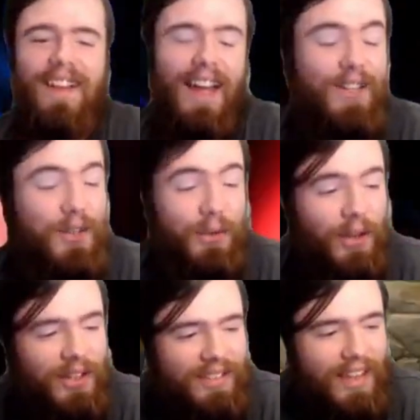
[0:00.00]
I don't
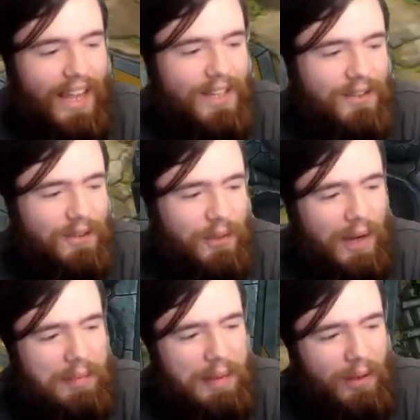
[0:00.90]
understand. I don't know
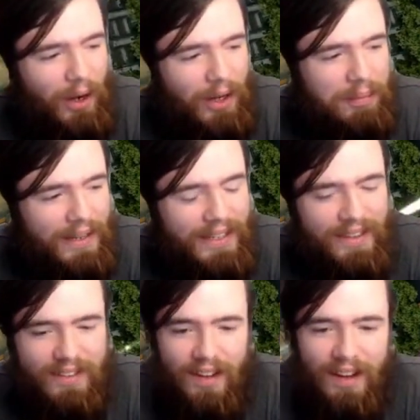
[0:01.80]
why people aren't playing
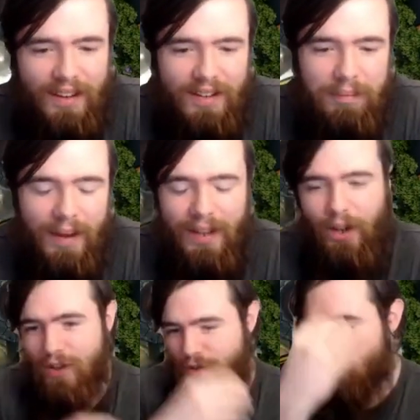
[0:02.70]
this deck. My
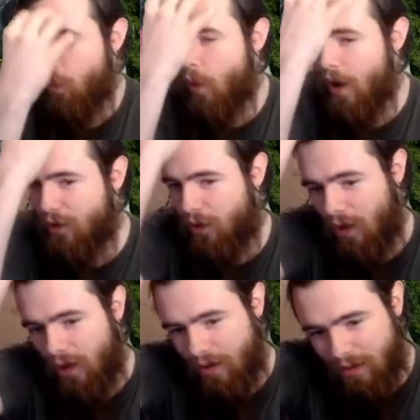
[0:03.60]
hair is way too
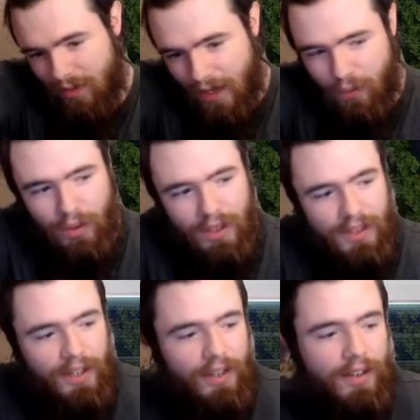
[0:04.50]
long. I really
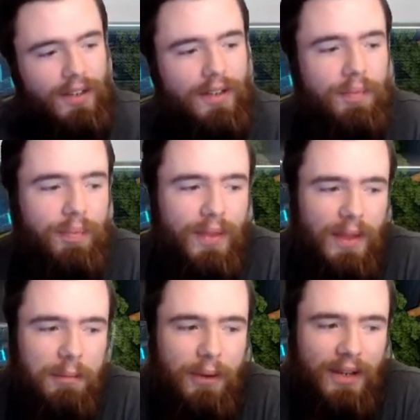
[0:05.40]
need a haircut.
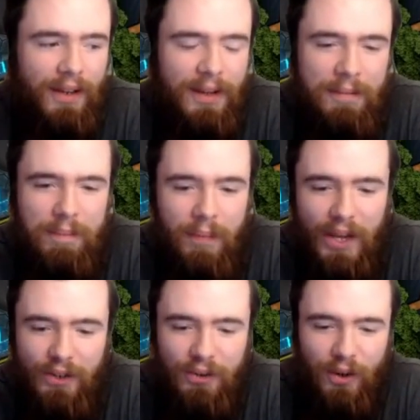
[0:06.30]
But uh, I
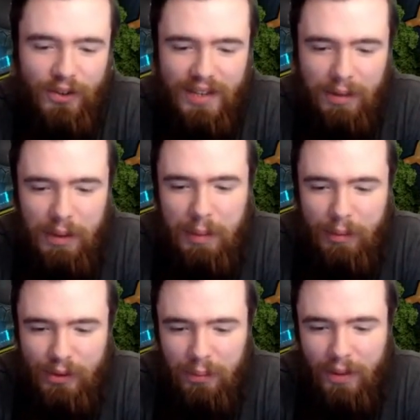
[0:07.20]
don't understand why people
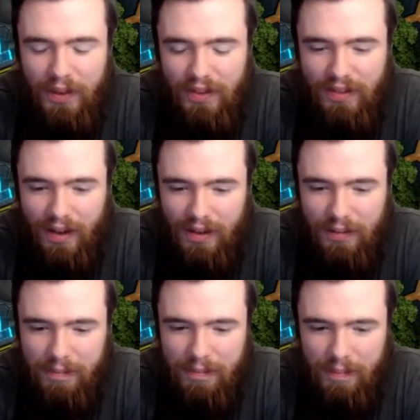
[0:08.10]
don't play this deck.
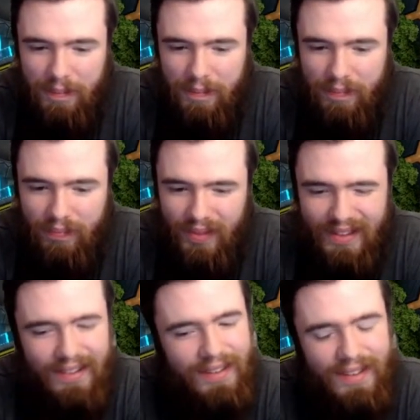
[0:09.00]

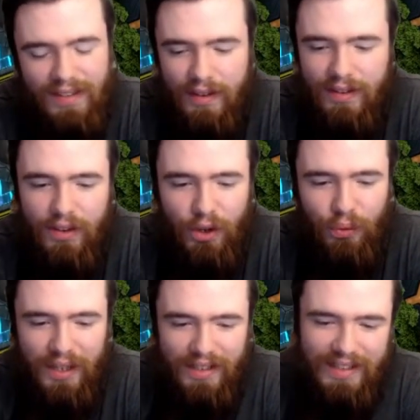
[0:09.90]
Uh, this isn't the
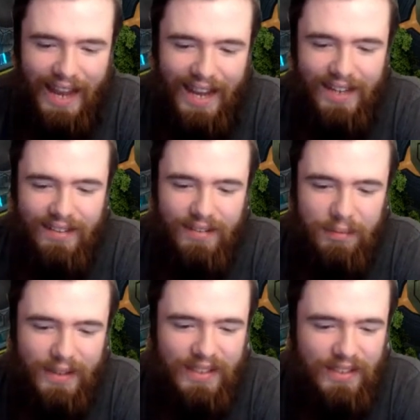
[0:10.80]
greatest hand,
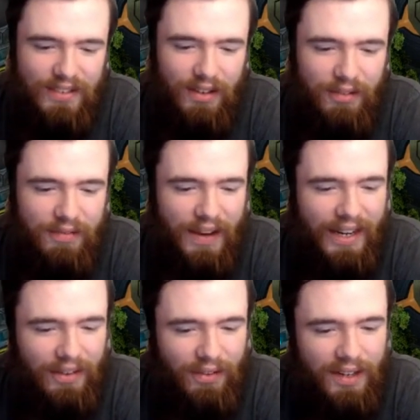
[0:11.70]
but this is still
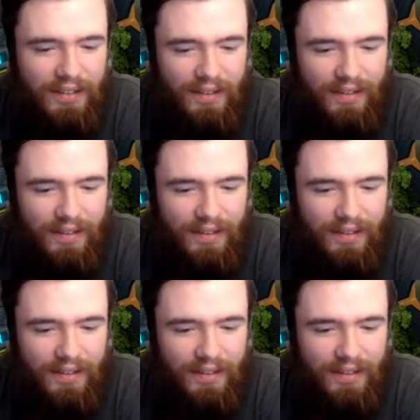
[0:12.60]
fine, right?